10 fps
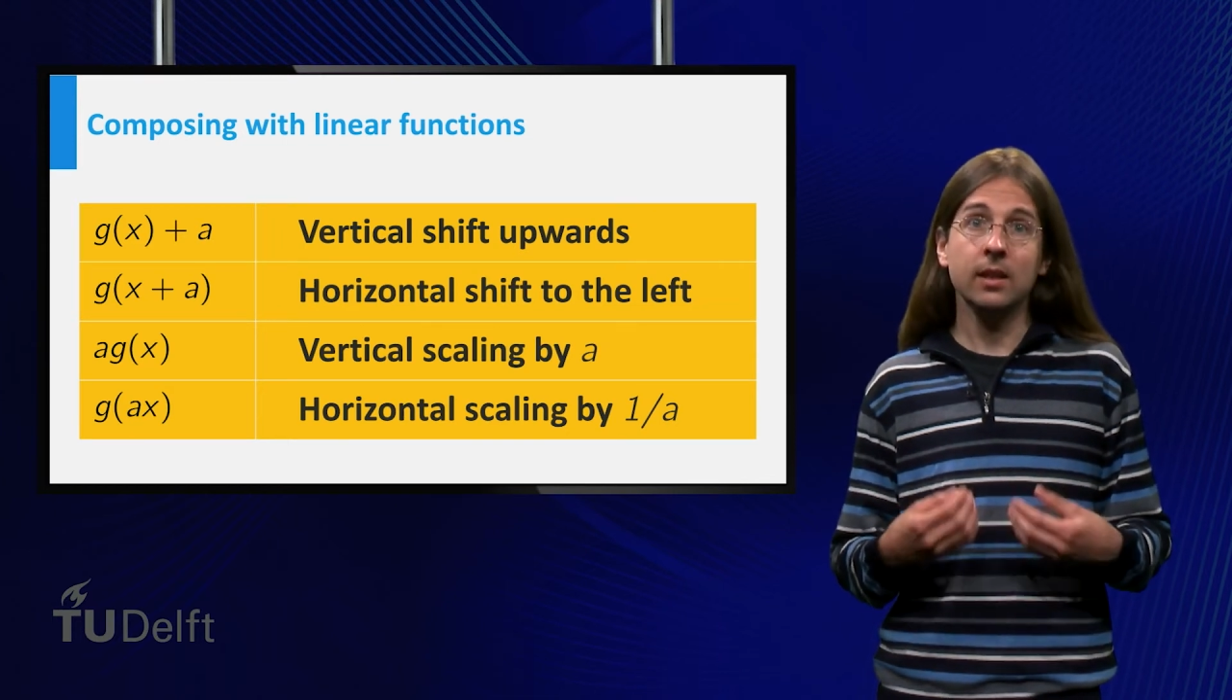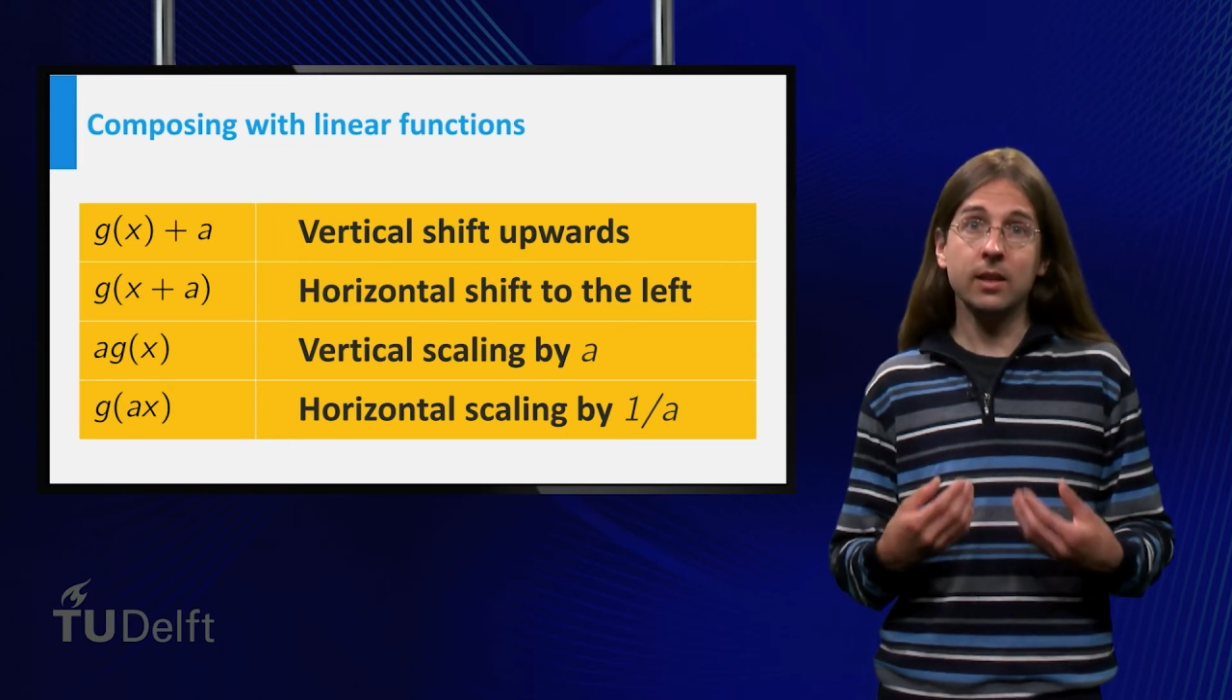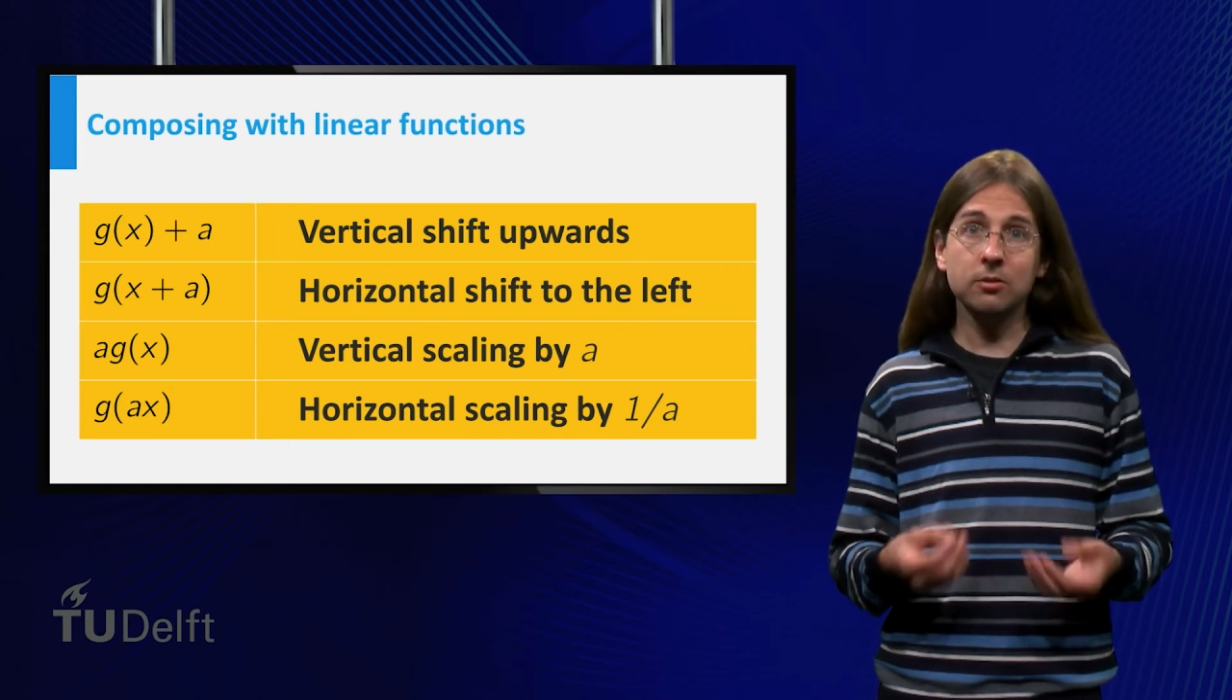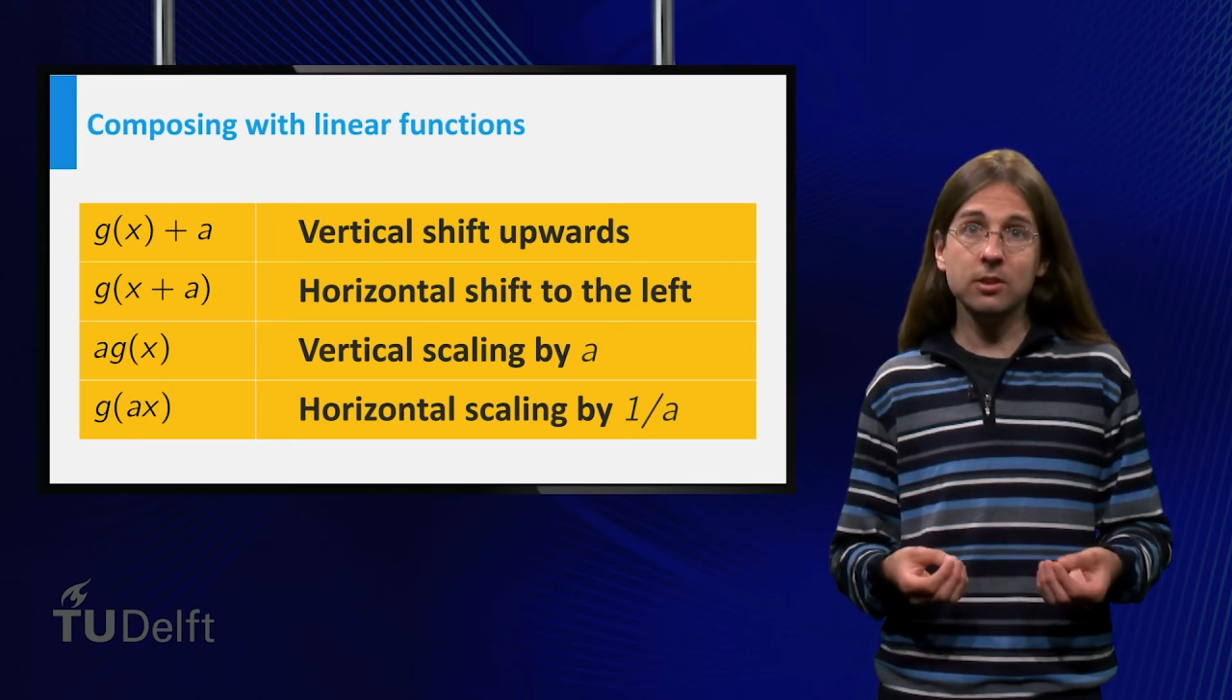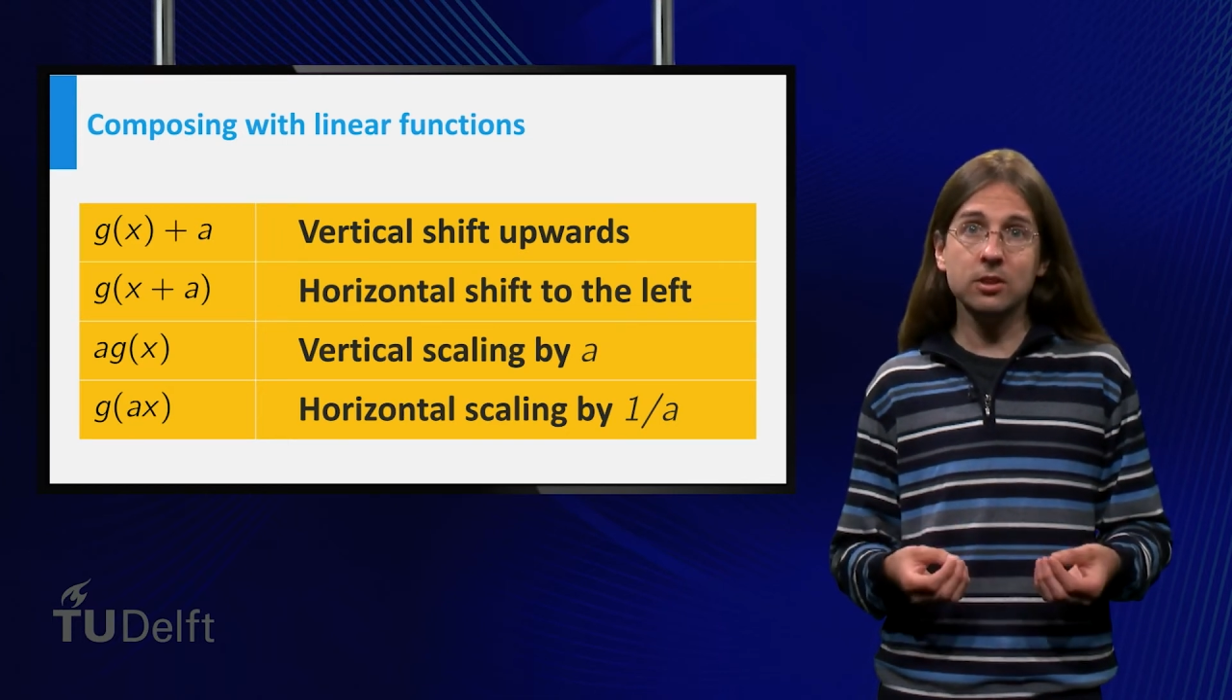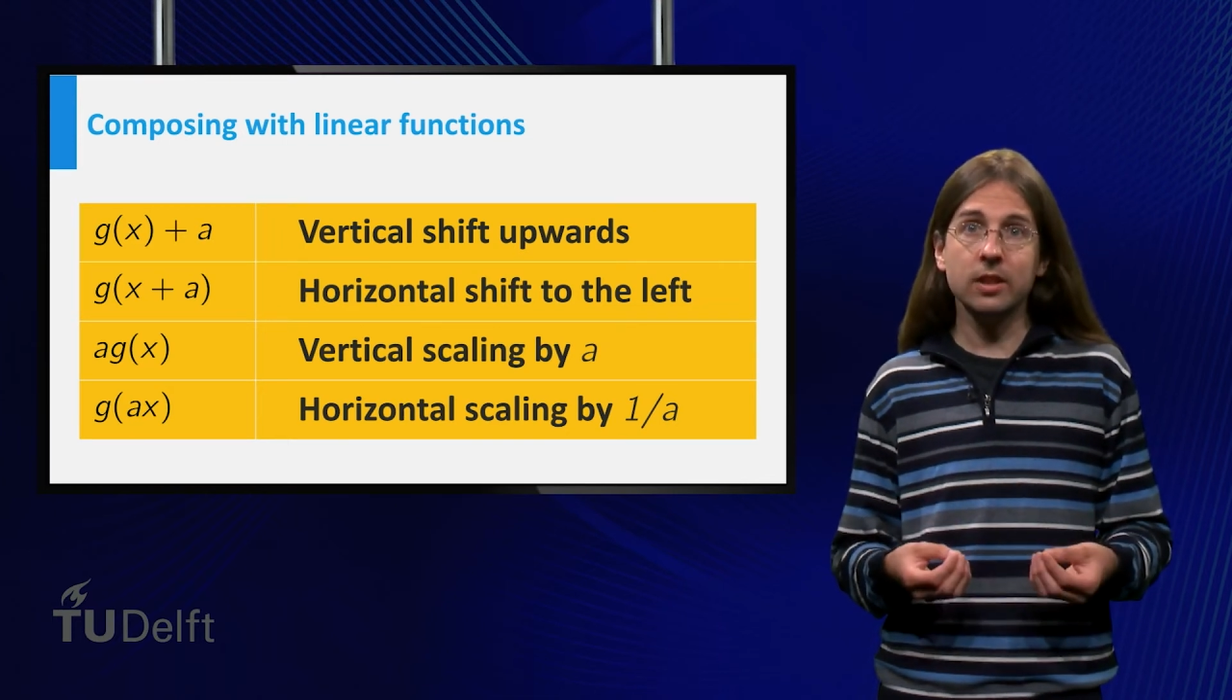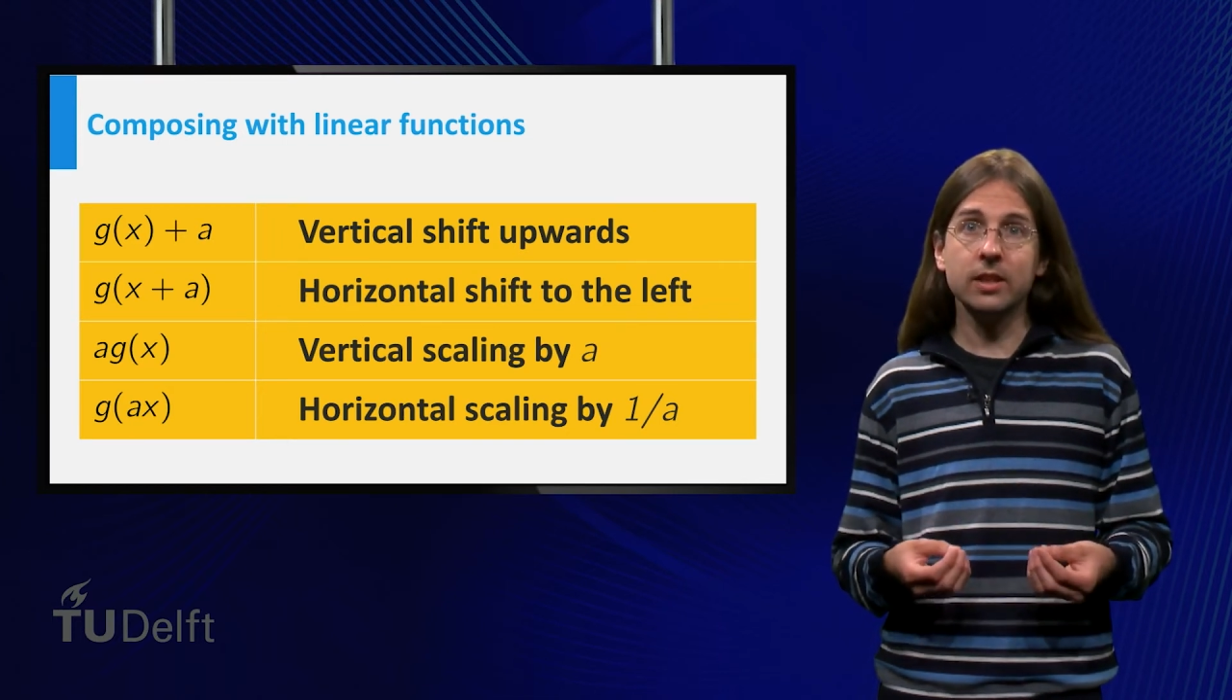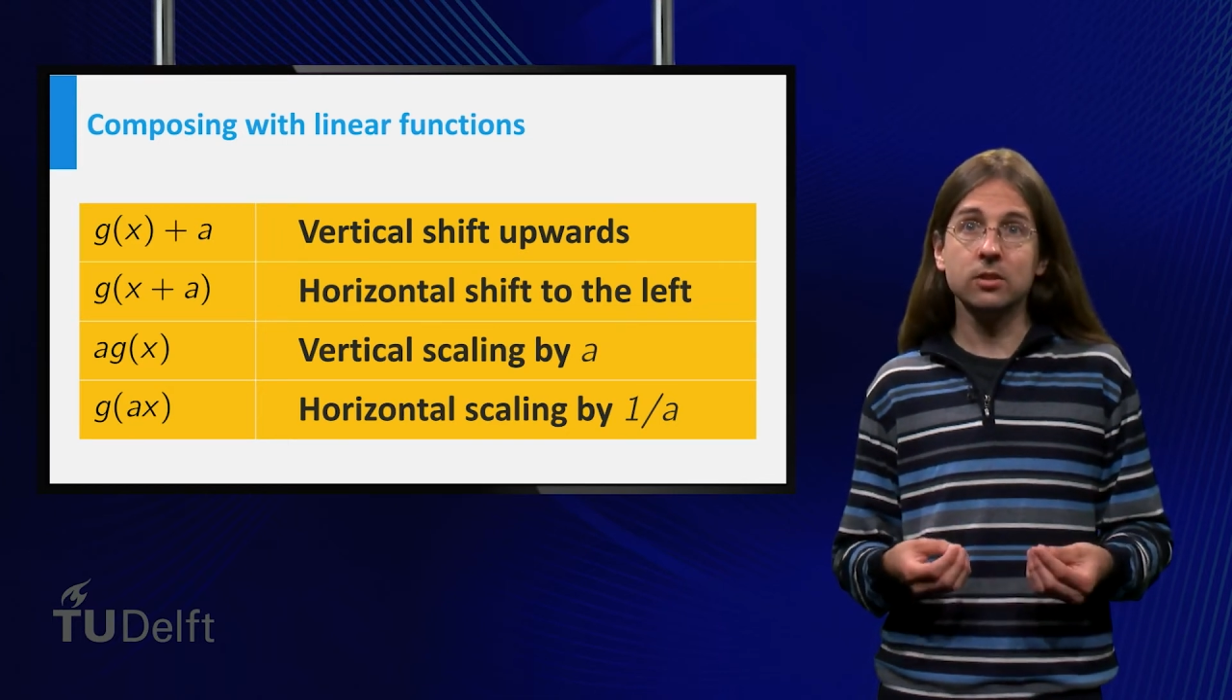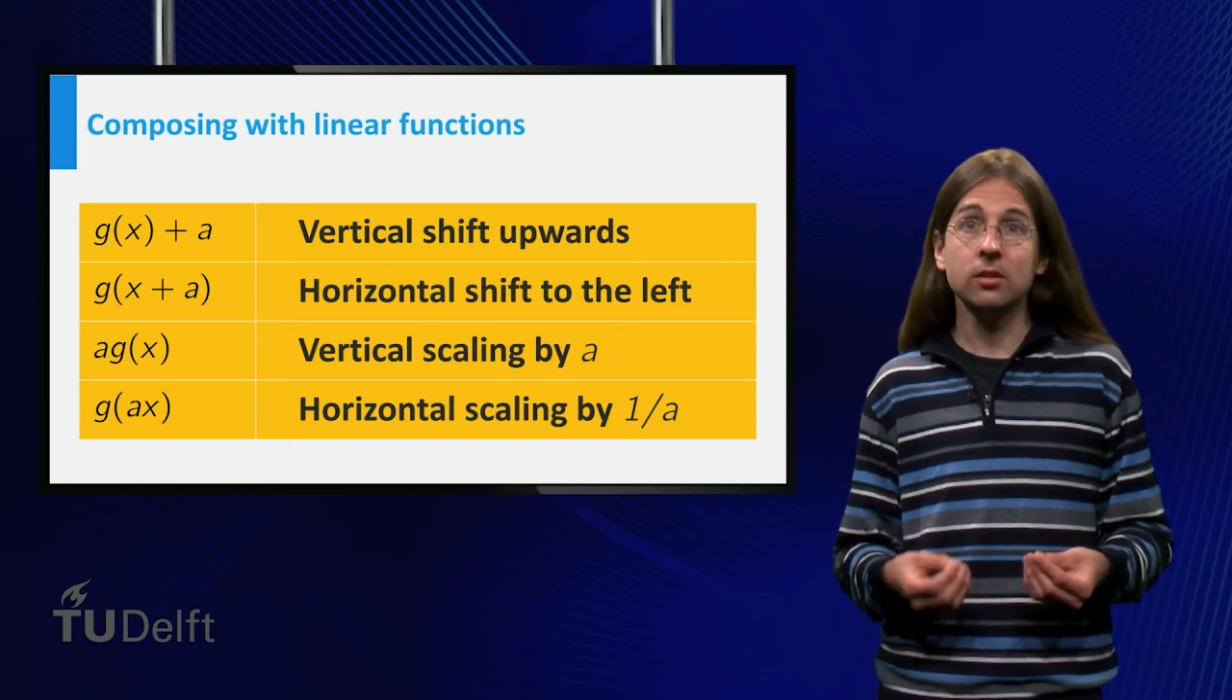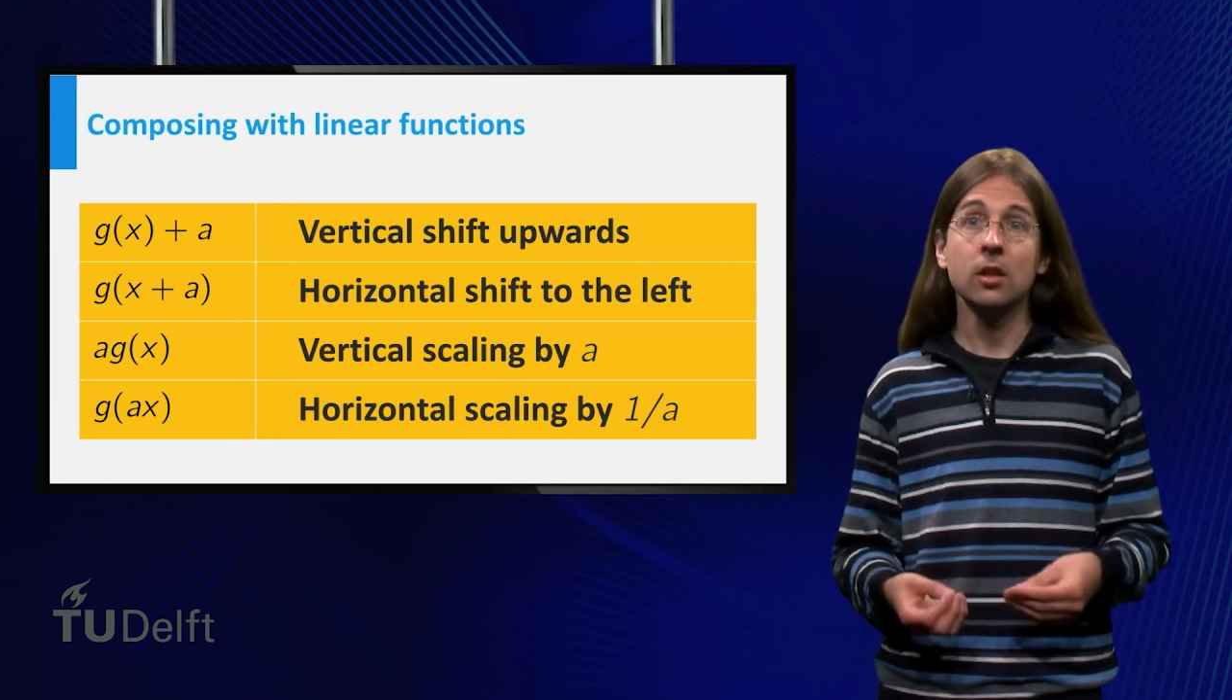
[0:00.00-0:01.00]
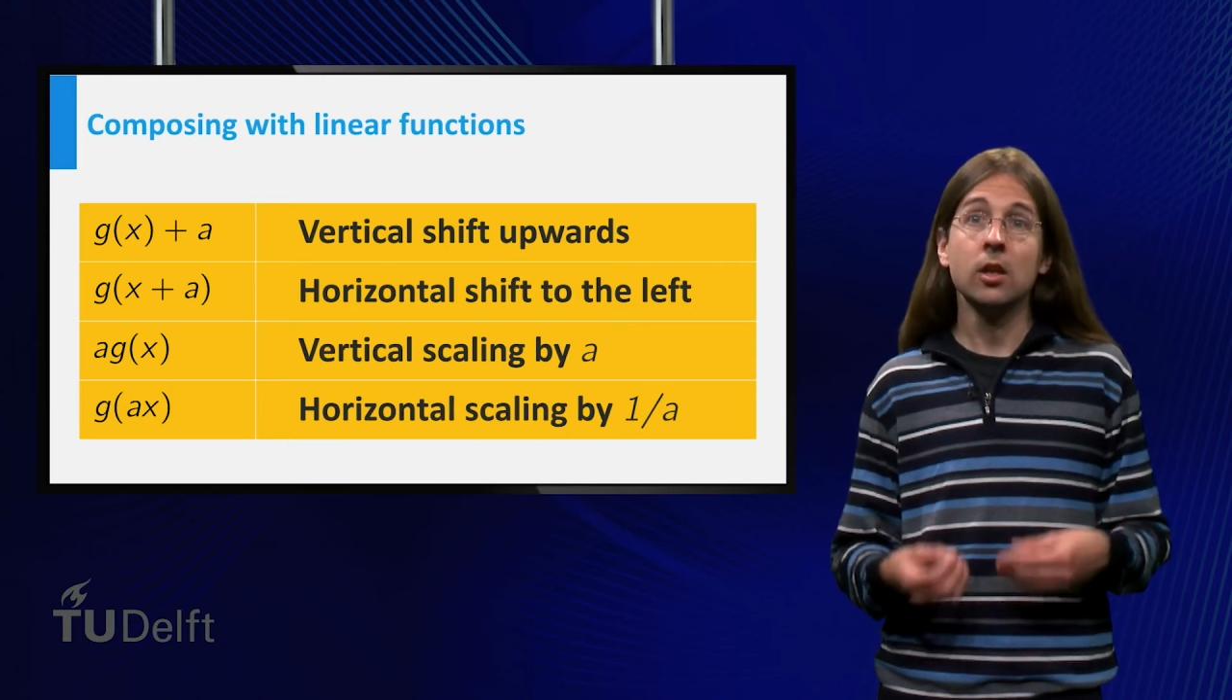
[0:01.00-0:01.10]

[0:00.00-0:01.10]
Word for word: and translation